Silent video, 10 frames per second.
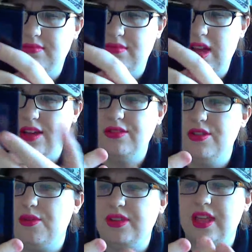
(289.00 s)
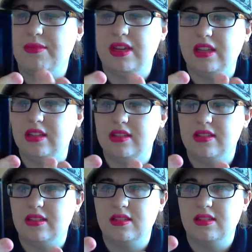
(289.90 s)
don't know what that
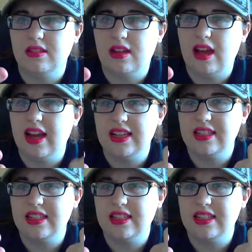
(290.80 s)
means. I guess